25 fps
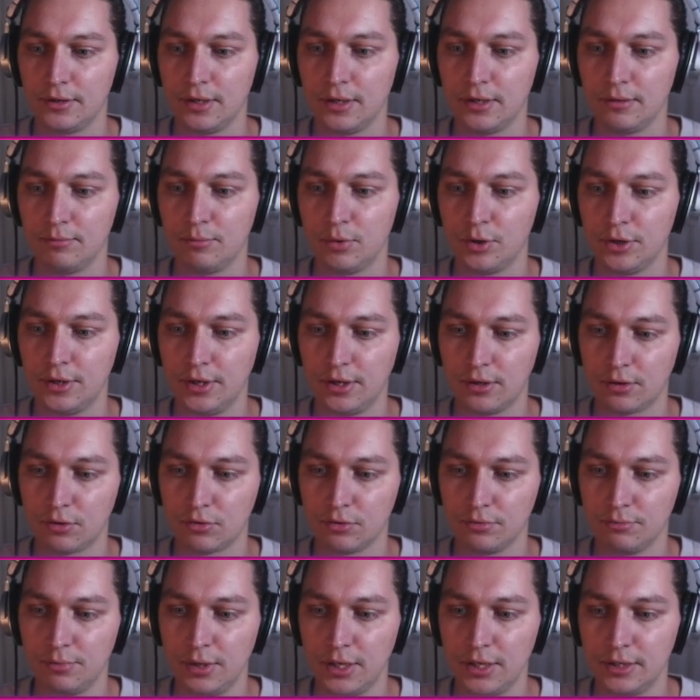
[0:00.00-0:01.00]
And body
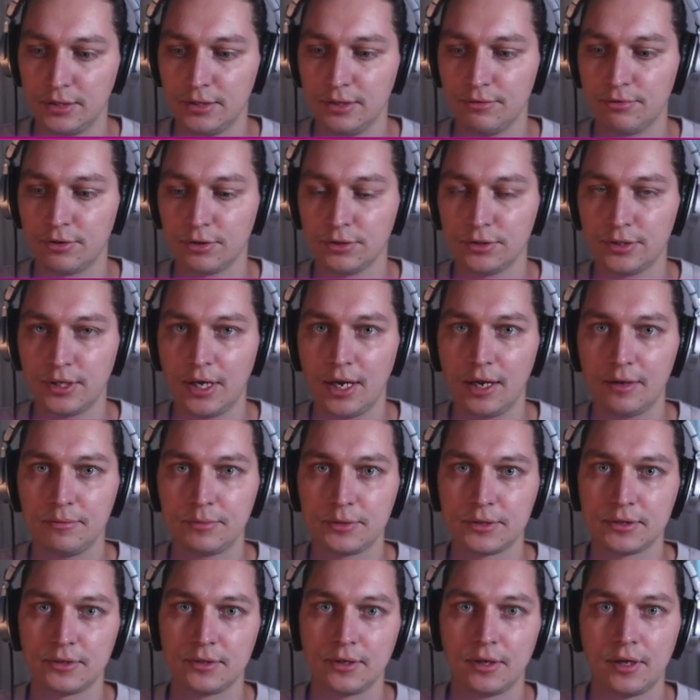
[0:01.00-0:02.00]
could be different
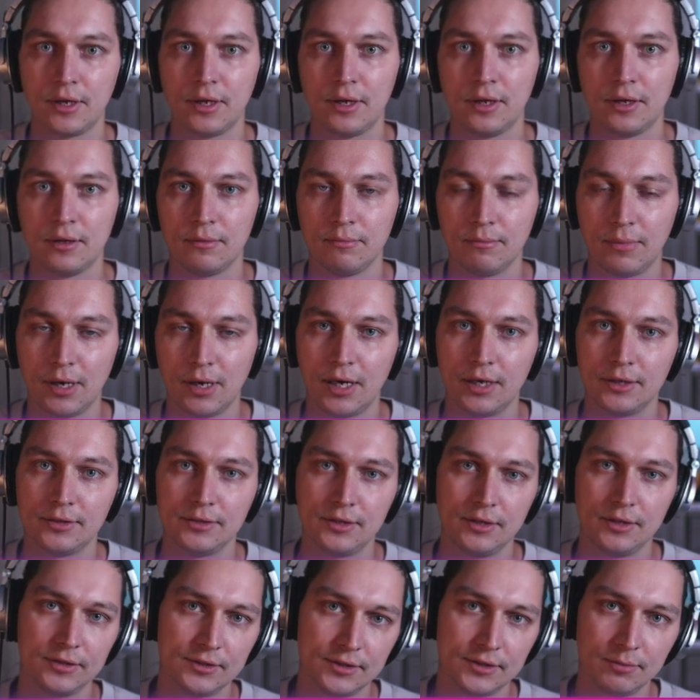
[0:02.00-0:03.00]
types, but
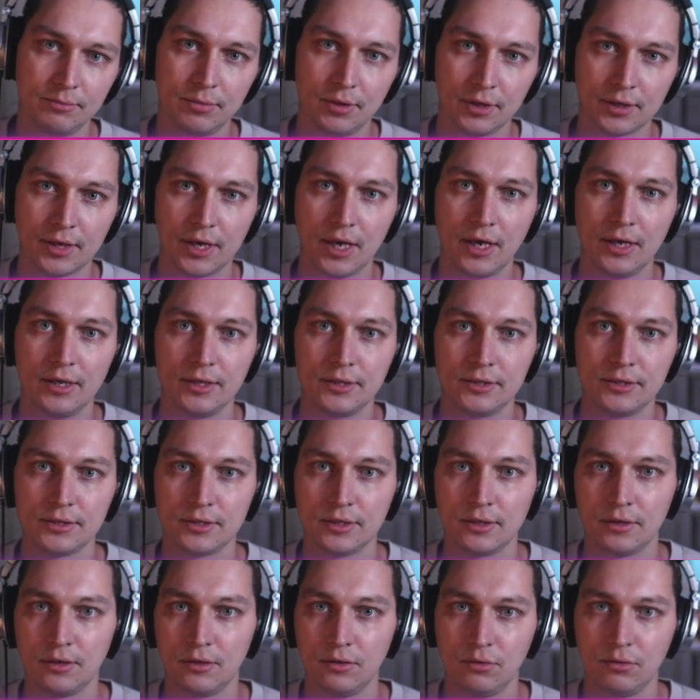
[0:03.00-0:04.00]
in simple case,
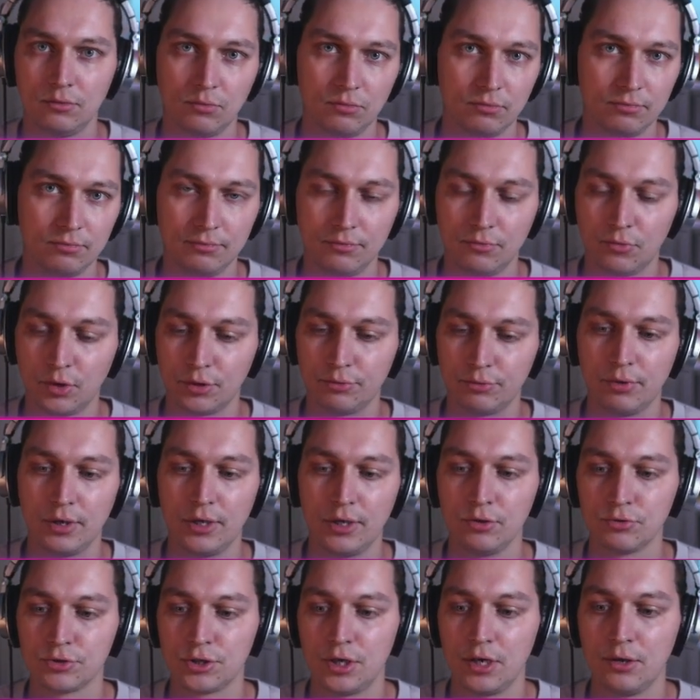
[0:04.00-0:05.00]
what we
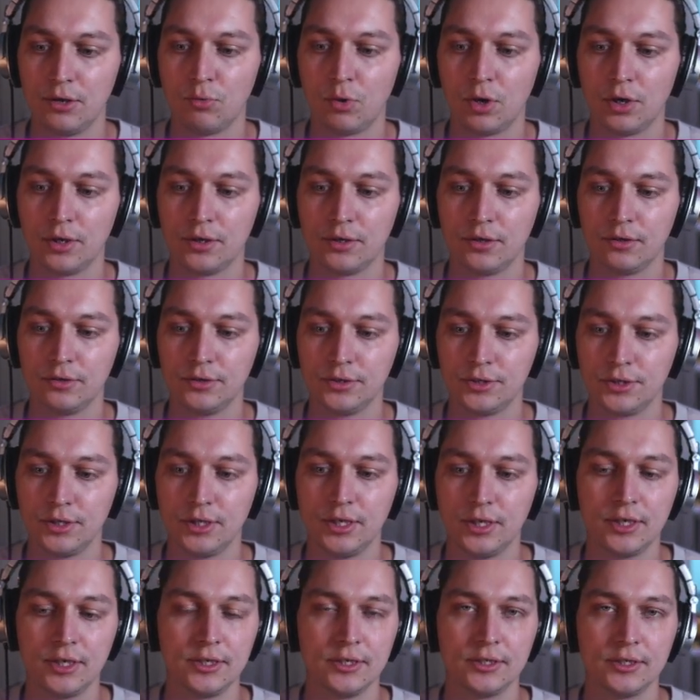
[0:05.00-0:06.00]
usually want
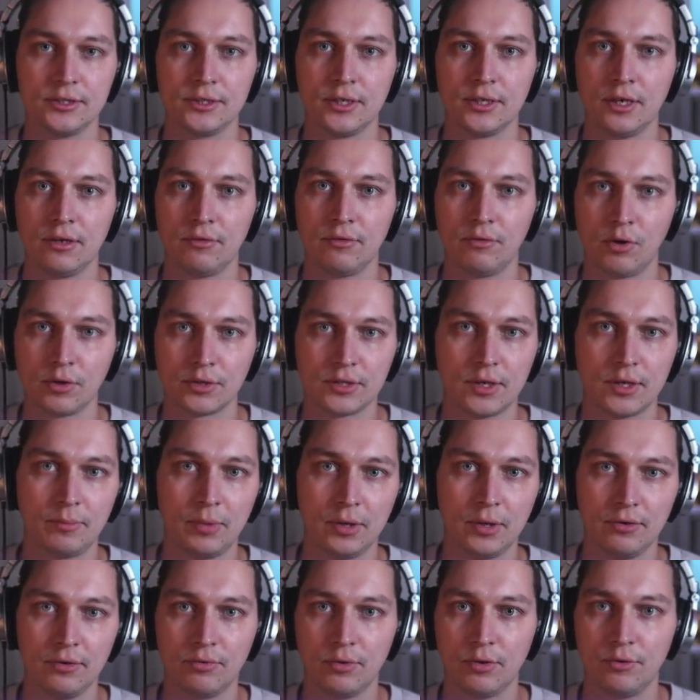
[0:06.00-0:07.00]
is, for example,
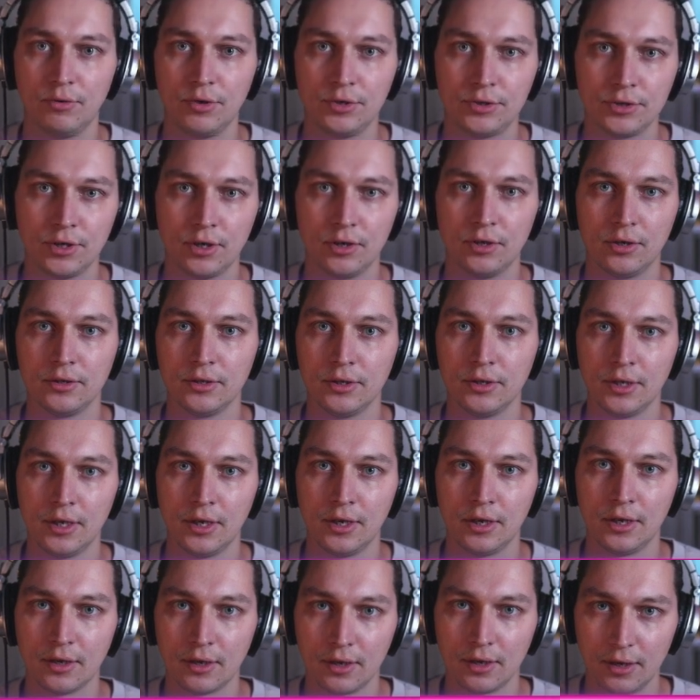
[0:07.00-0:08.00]
if we return
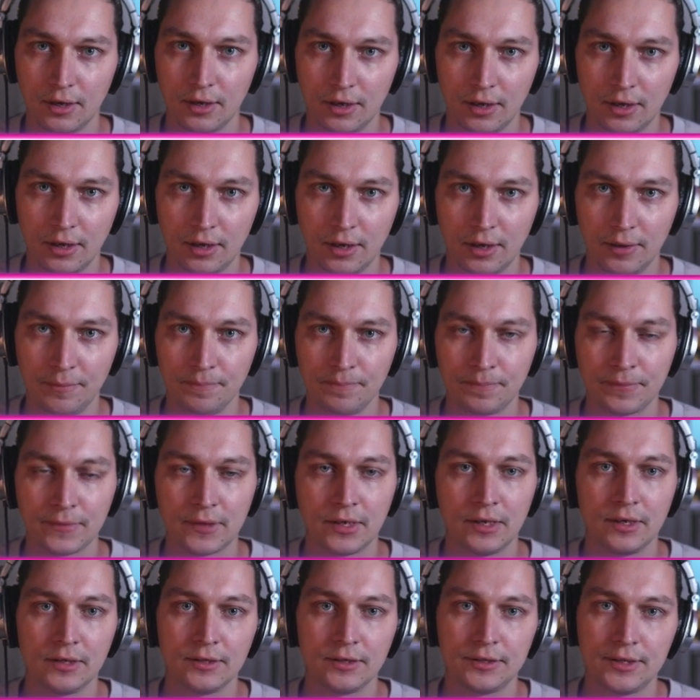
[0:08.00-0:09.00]

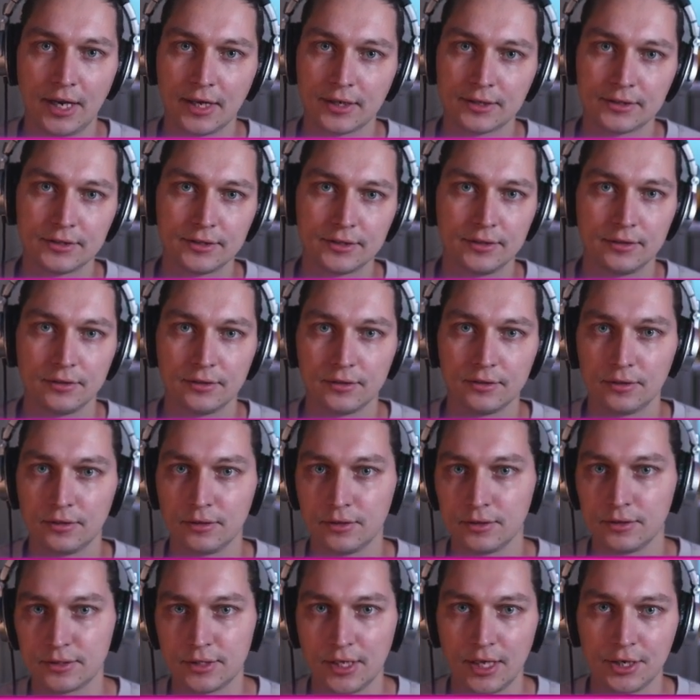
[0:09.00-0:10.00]

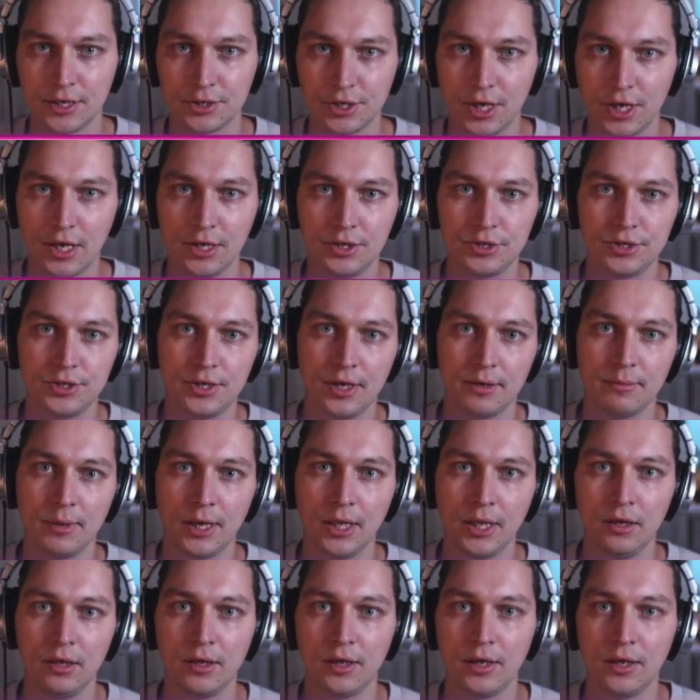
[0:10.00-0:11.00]

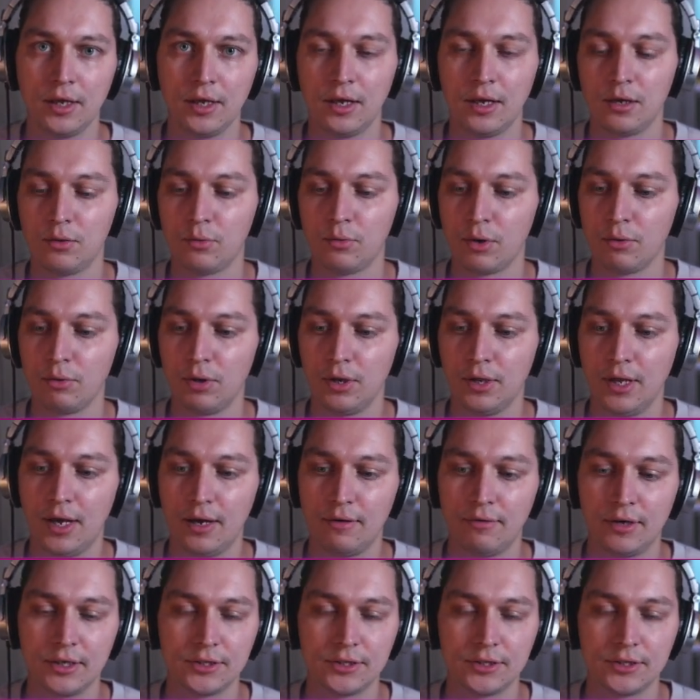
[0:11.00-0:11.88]
text/HTML, we will have a